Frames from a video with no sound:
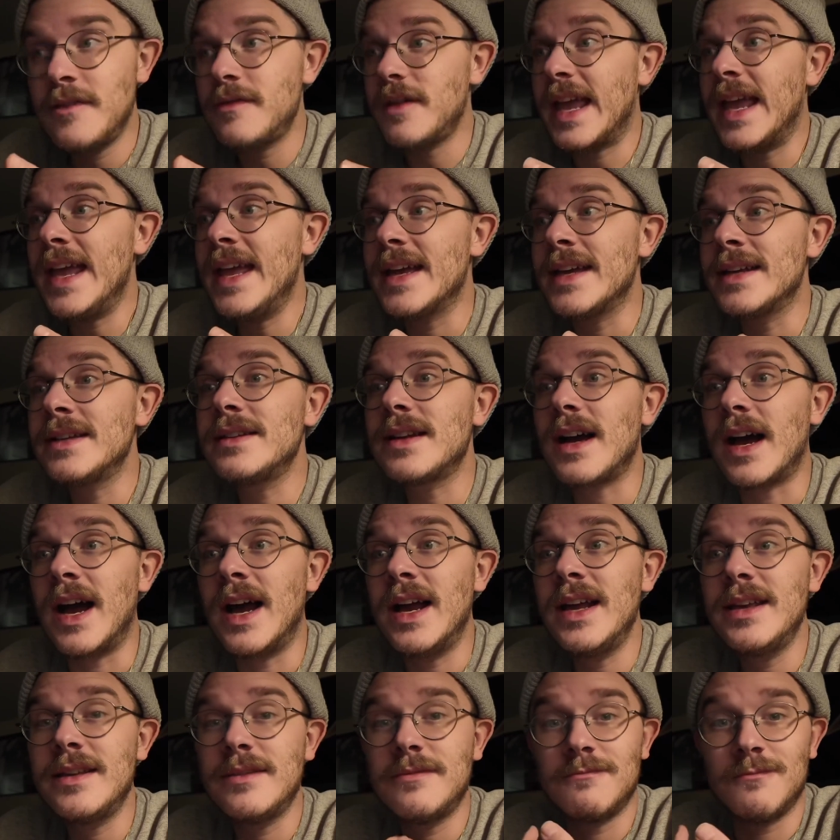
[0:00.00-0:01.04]
and
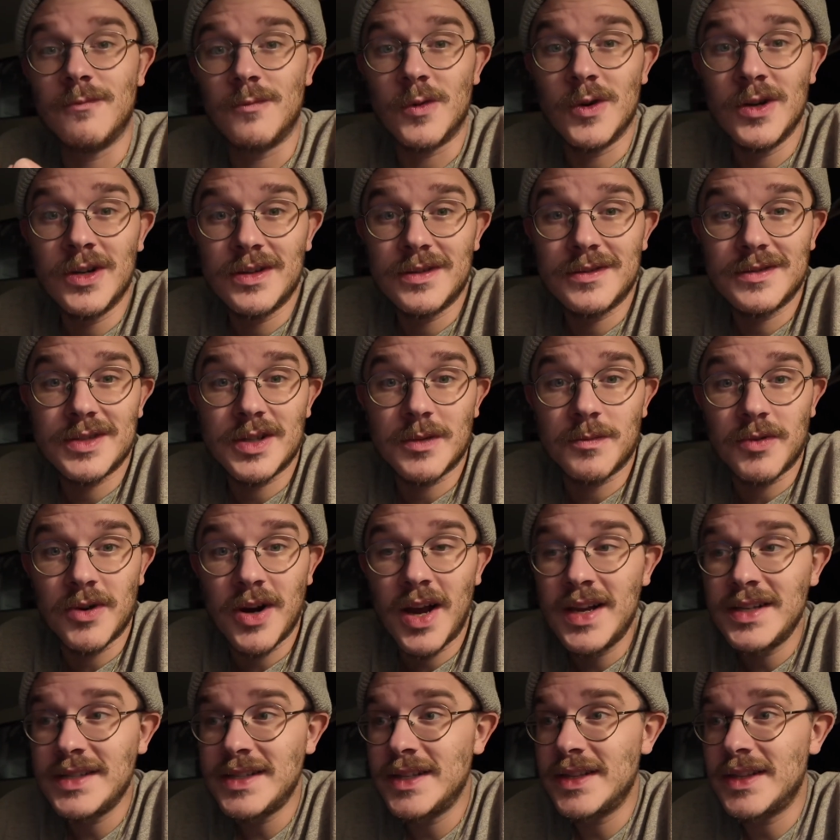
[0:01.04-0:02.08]
I work
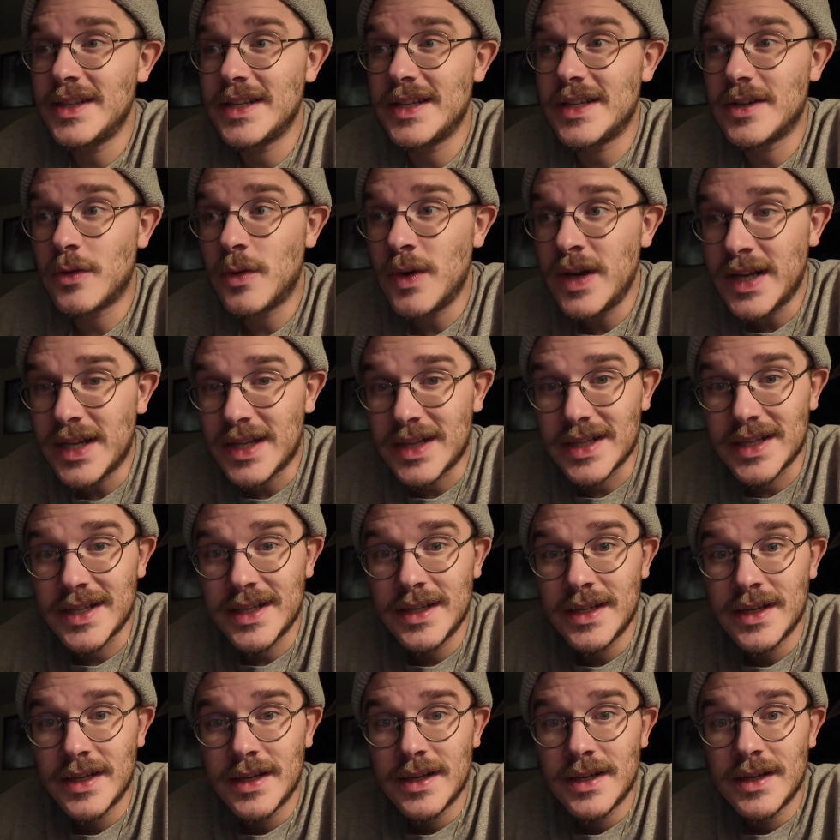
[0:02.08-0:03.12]
surprisingly
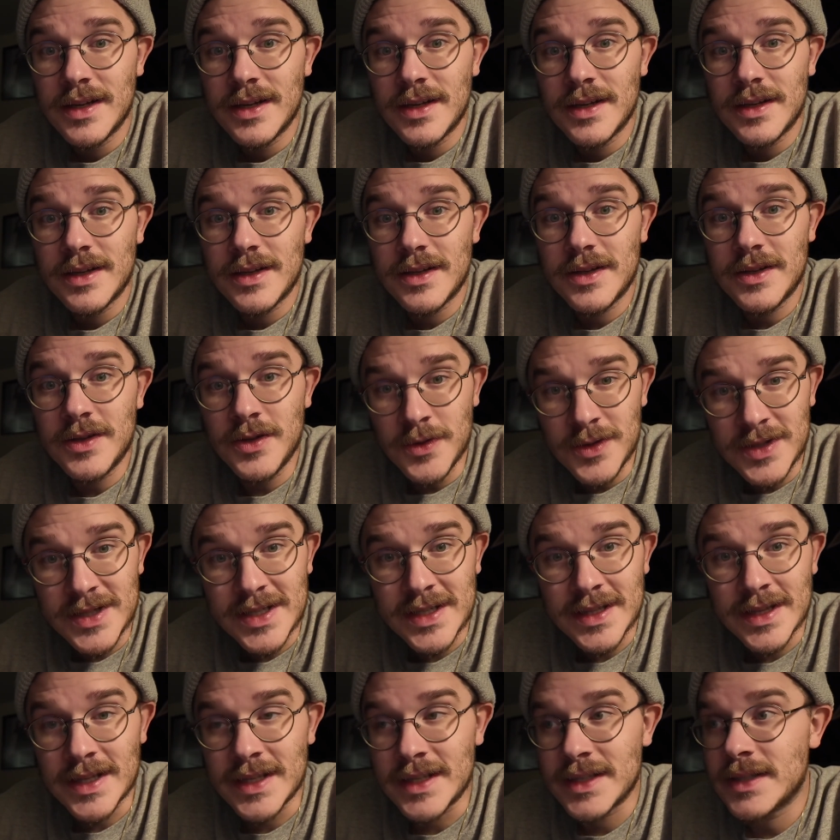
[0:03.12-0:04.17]
quickly
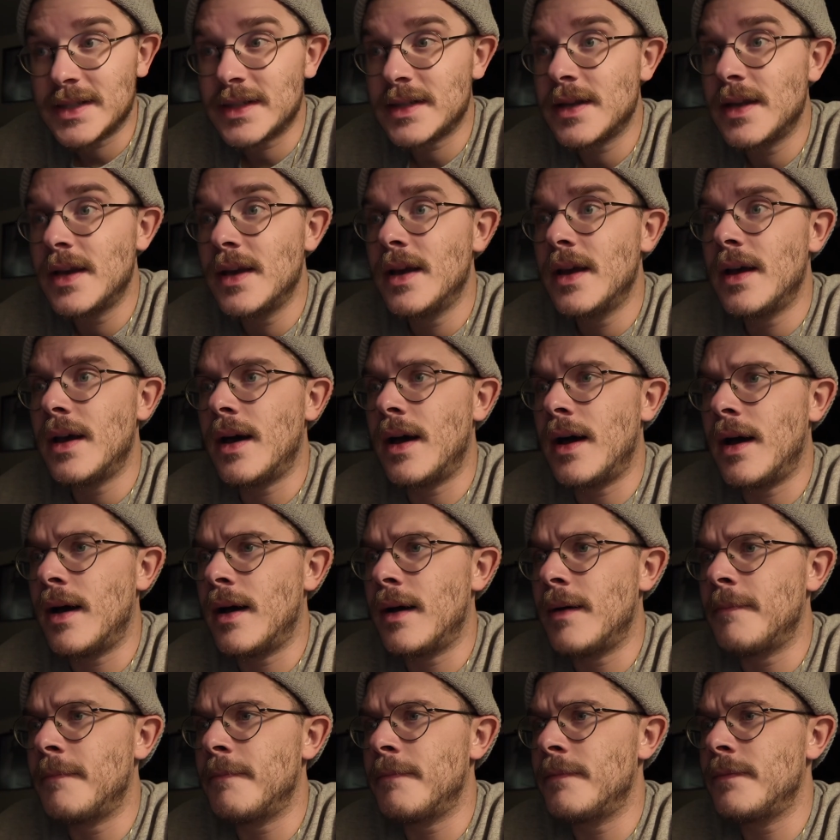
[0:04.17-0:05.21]
using this.
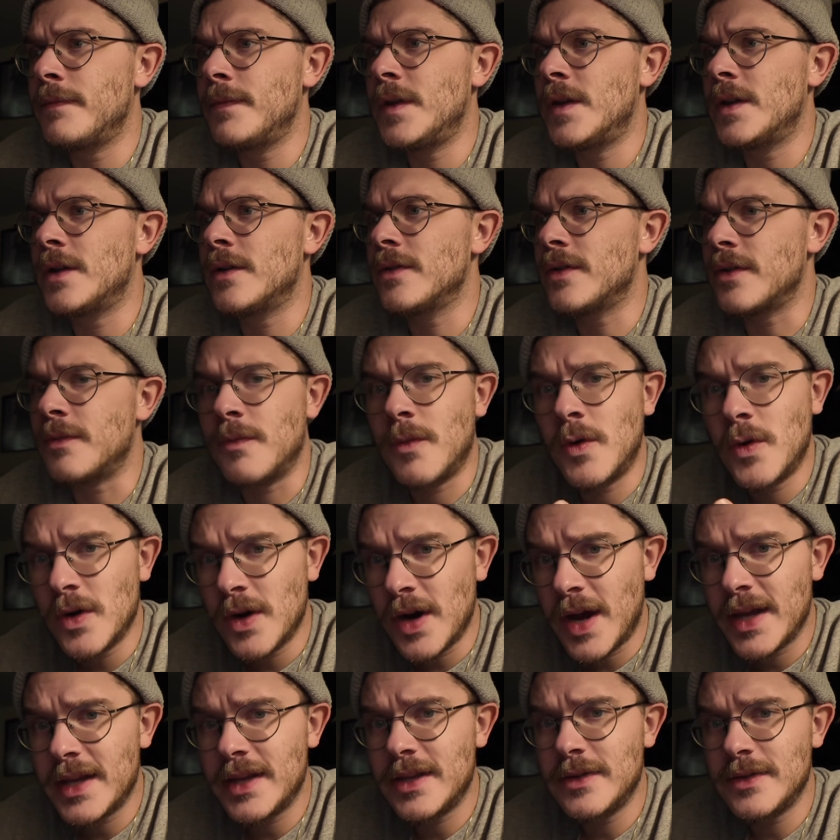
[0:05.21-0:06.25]
The more
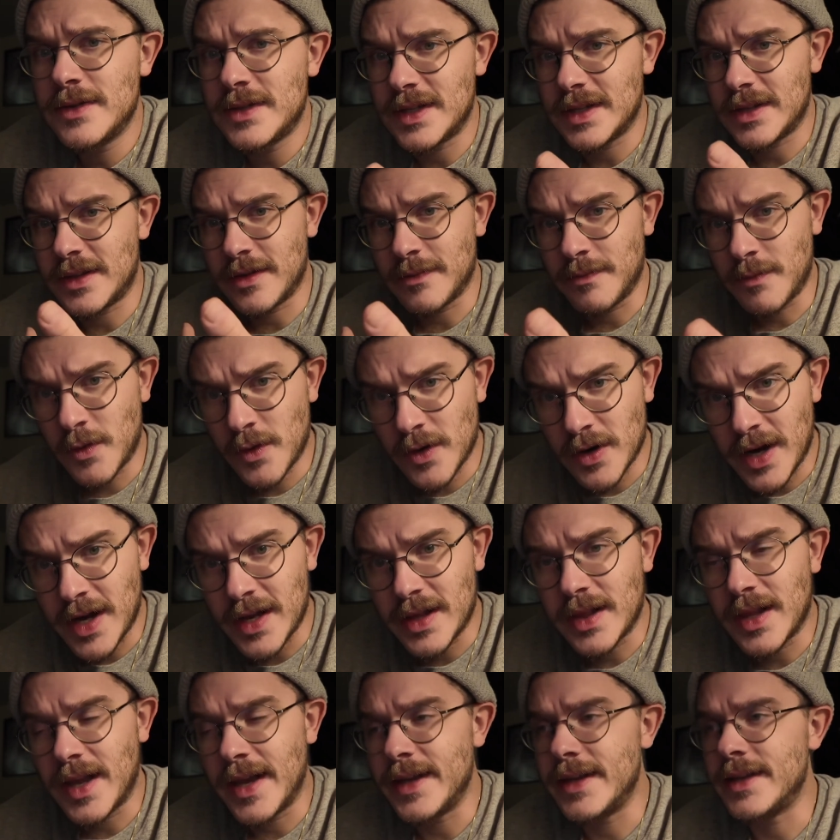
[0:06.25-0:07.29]
I use it, the more I
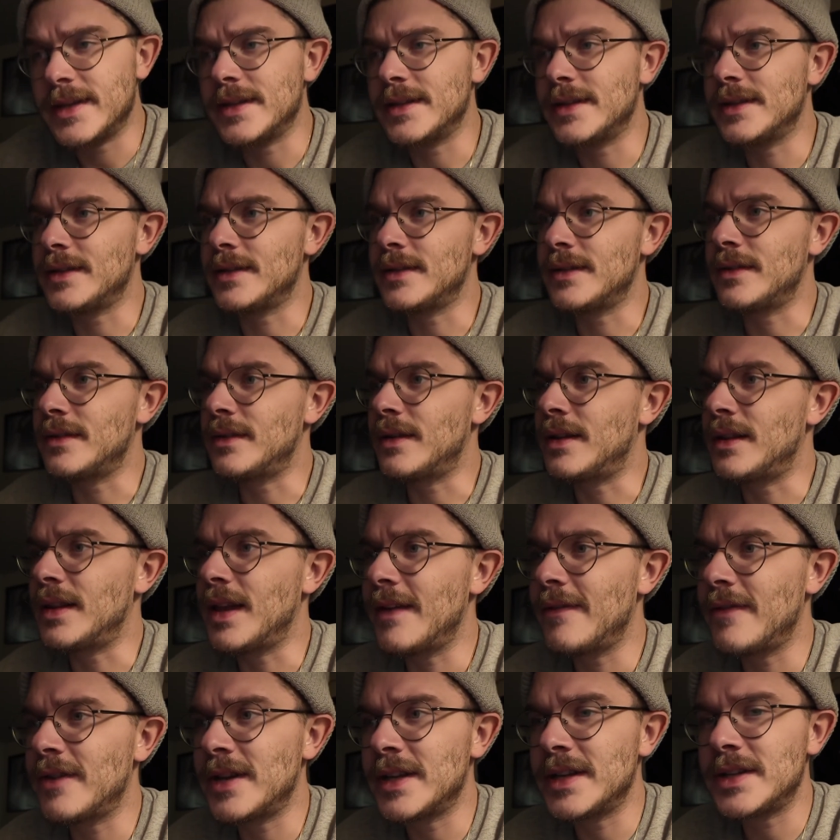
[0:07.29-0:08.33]
like it. The
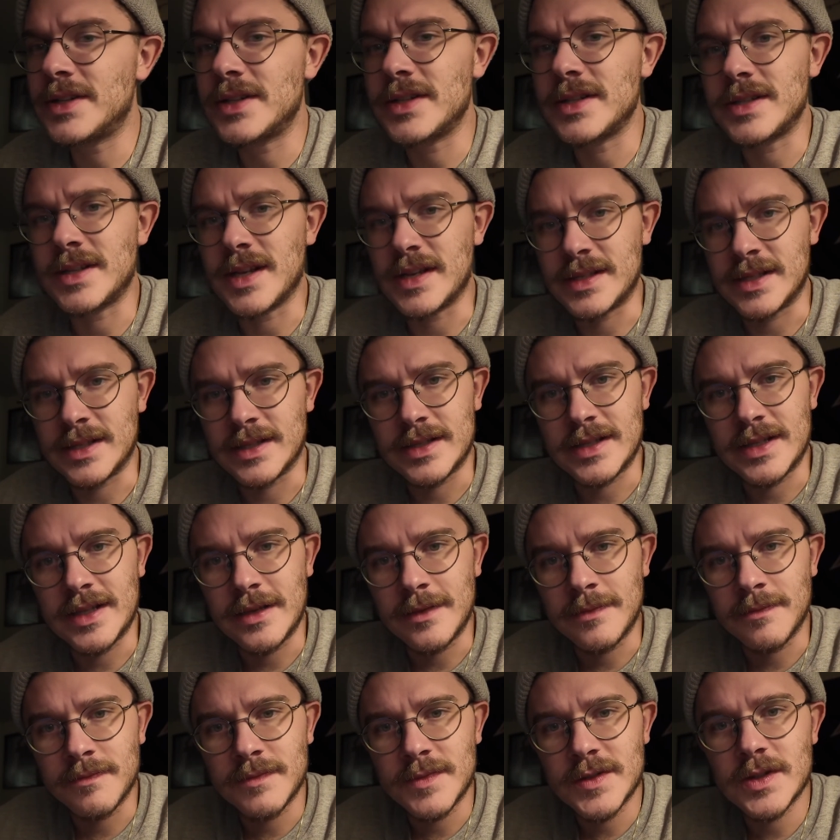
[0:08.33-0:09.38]
11 inches doesn't
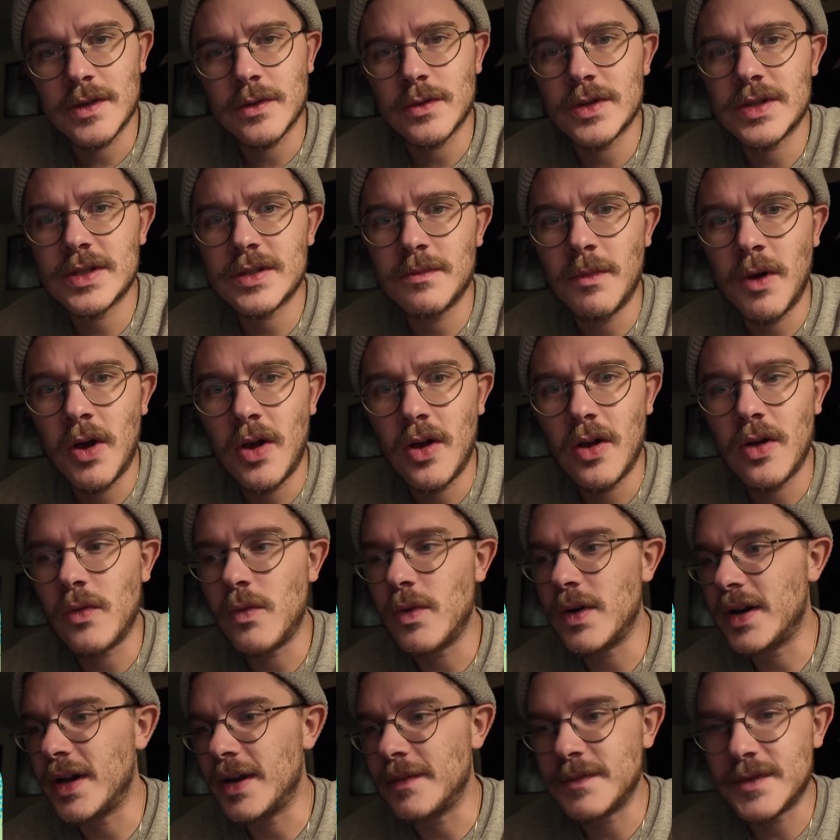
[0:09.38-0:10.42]
seem so small
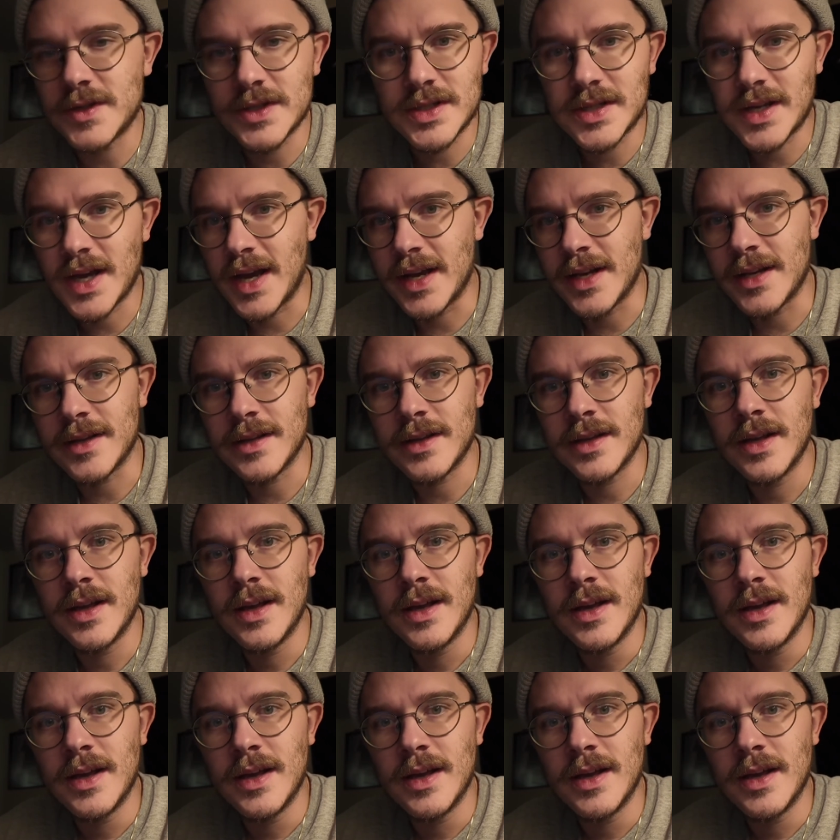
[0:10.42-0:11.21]
when I'm just kind of,